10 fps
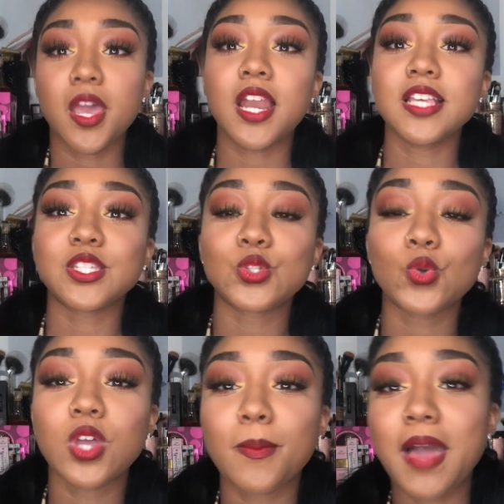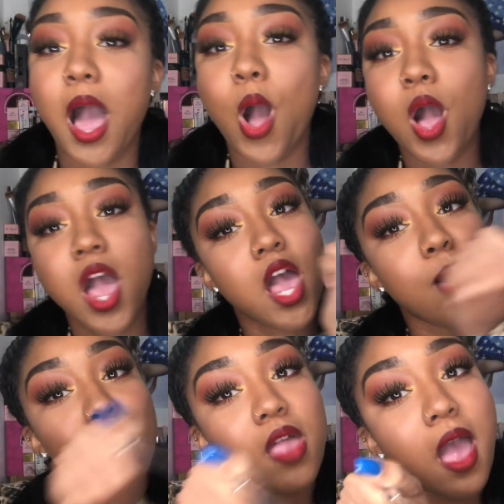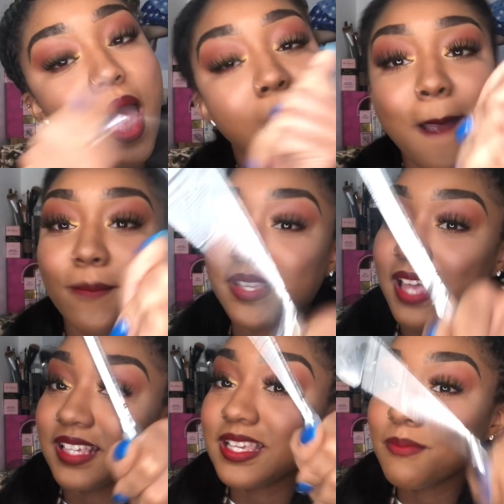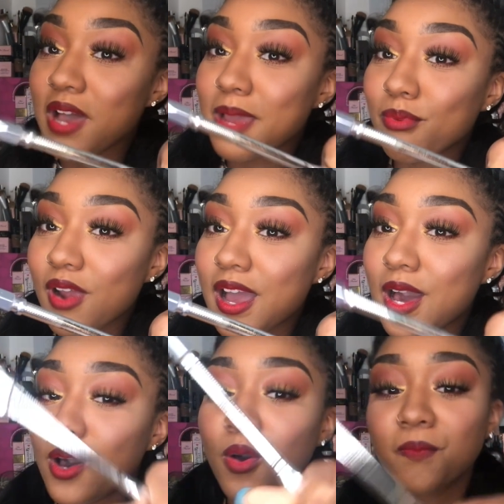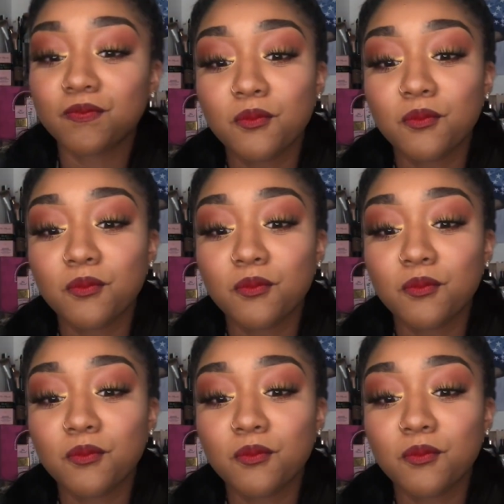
Let's talk about precisely my brow.